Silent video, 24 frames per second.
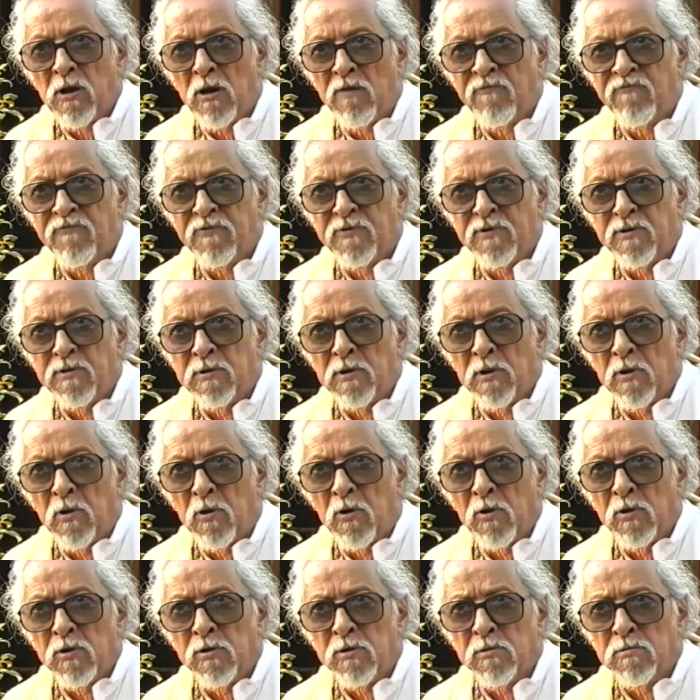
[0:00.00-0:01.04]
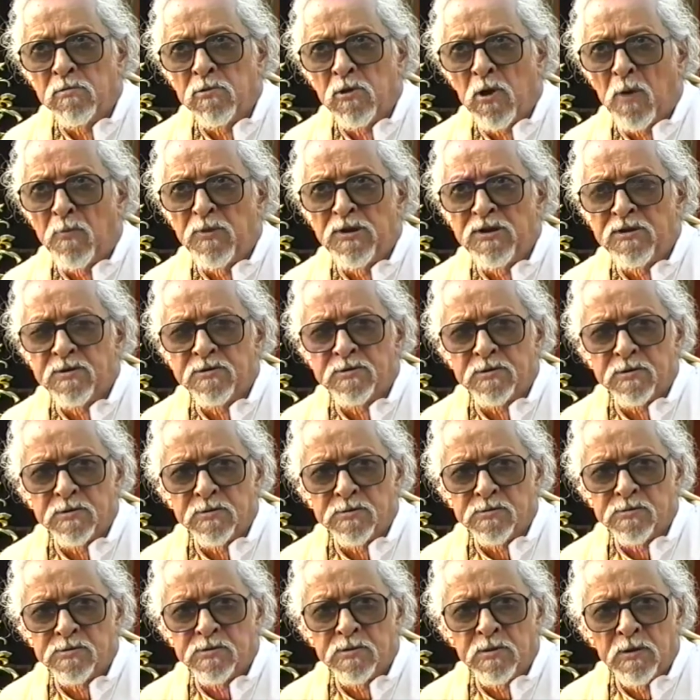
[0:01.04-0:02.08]
we often, all
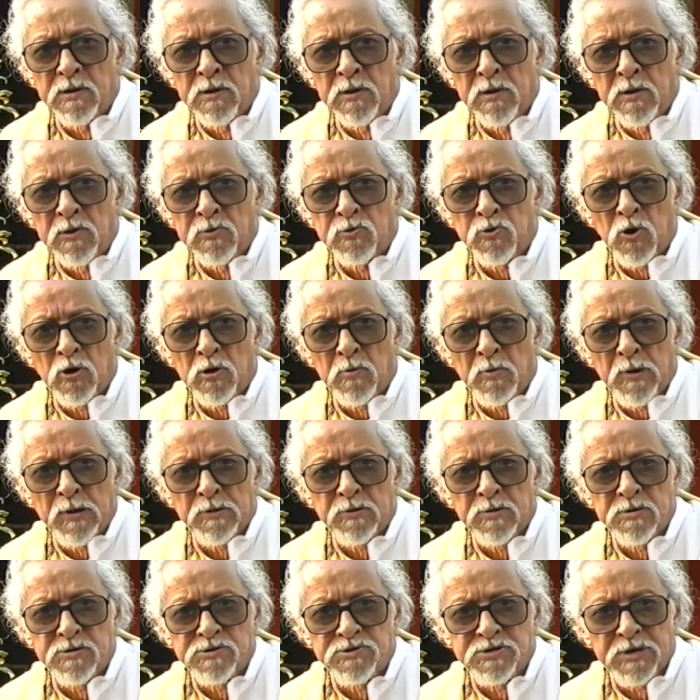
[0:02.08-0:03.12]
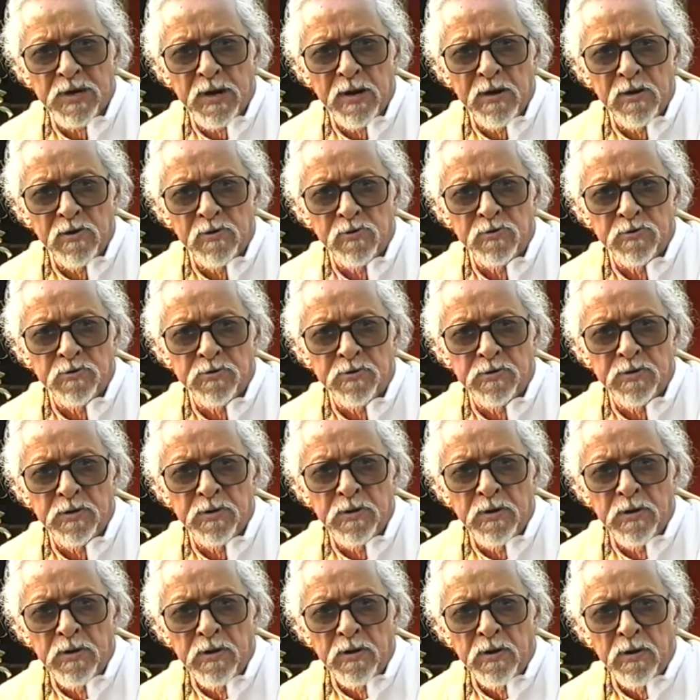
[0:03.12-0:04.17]
commentators, talk about his childhood,
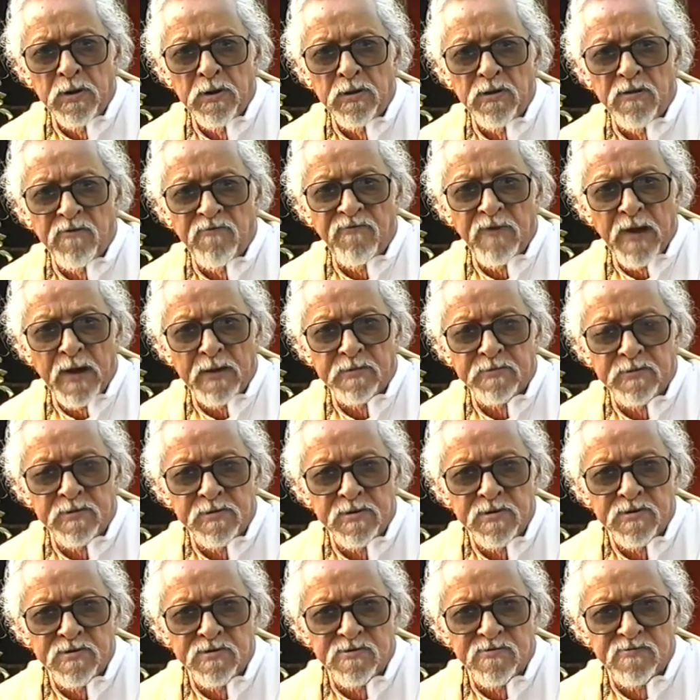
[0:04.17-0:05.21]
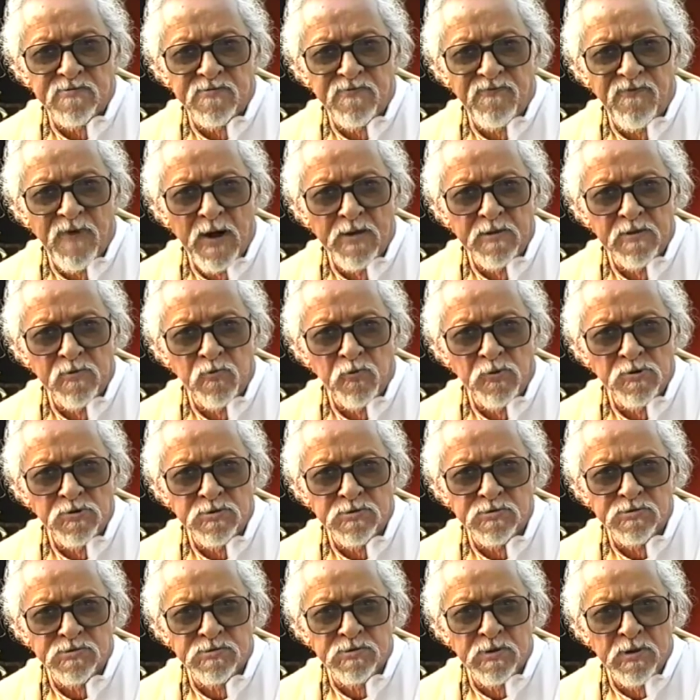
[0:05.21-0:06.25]
the fact that his father
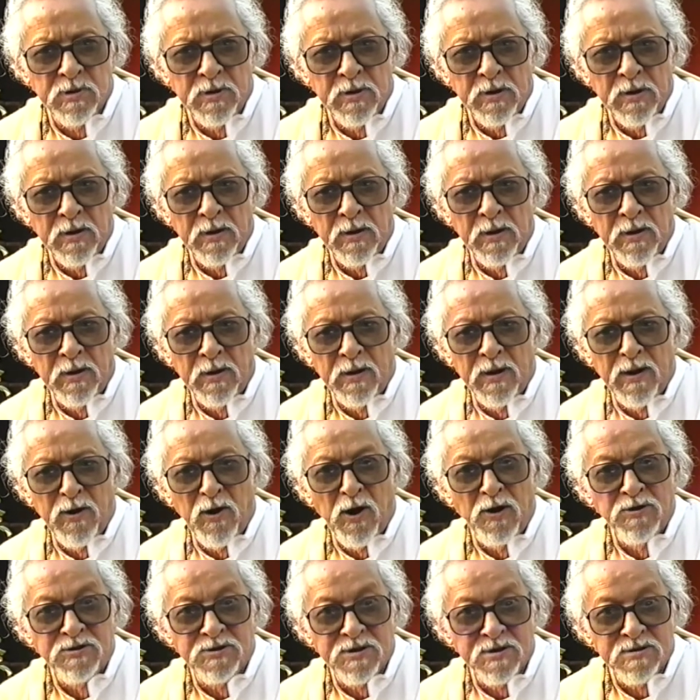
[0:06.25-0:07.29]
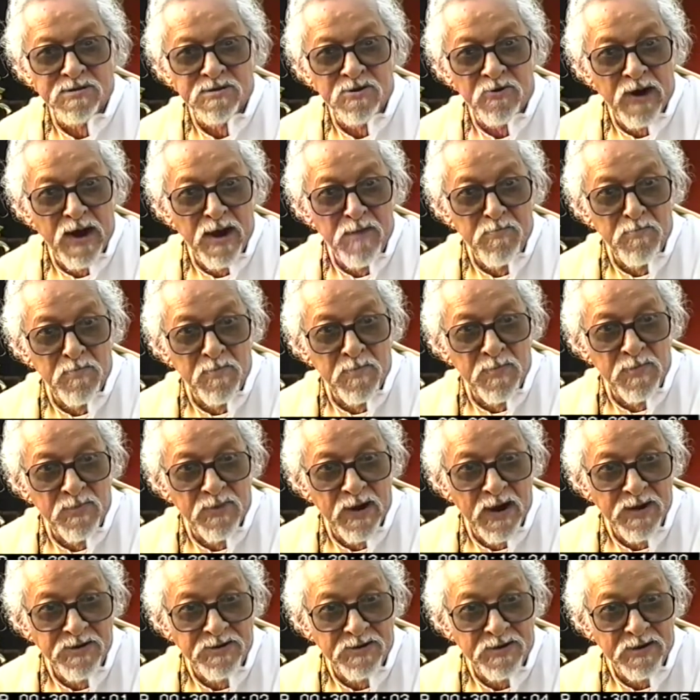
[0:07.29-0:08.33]
was a nonsense rhyme
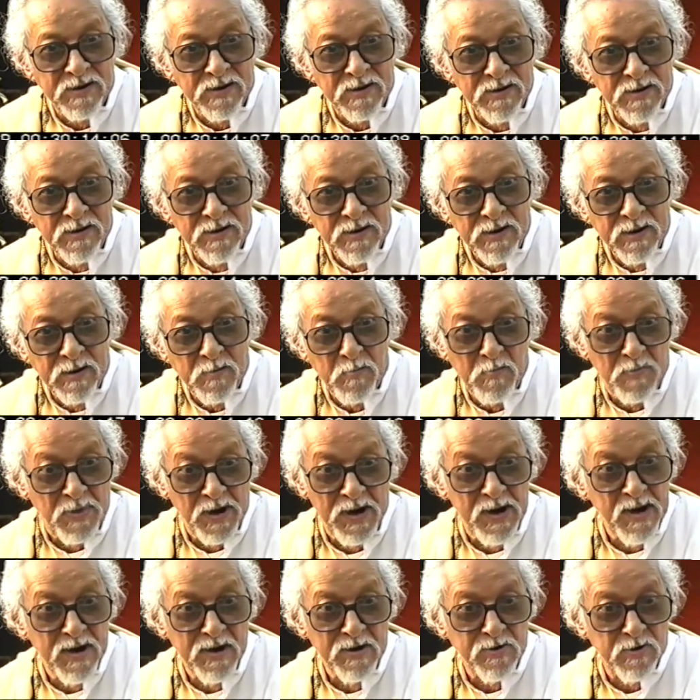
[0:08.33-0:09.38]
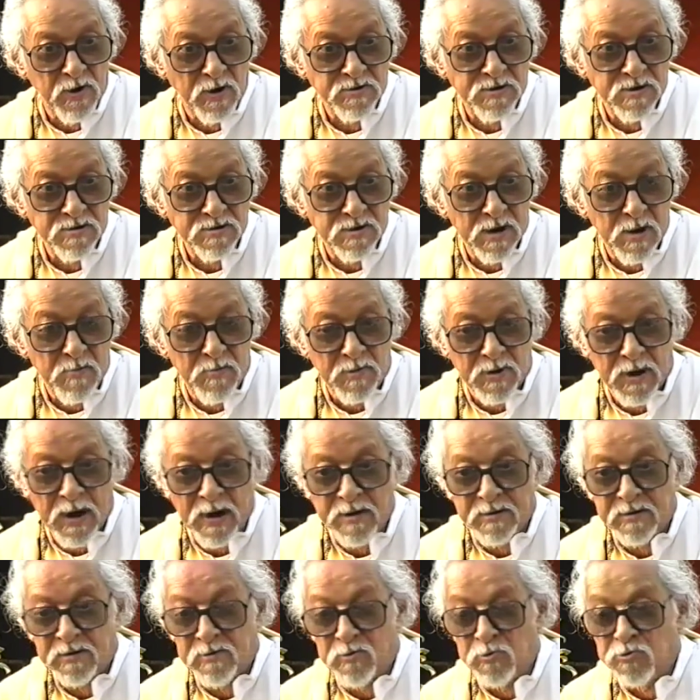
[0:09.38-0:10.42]
writer, brilliant nonsense rhyme
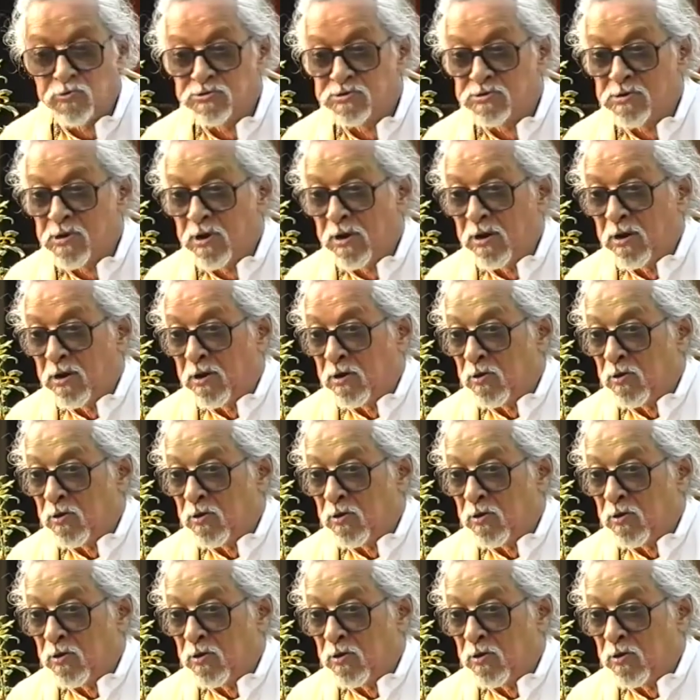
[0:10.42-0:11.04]
writer, whose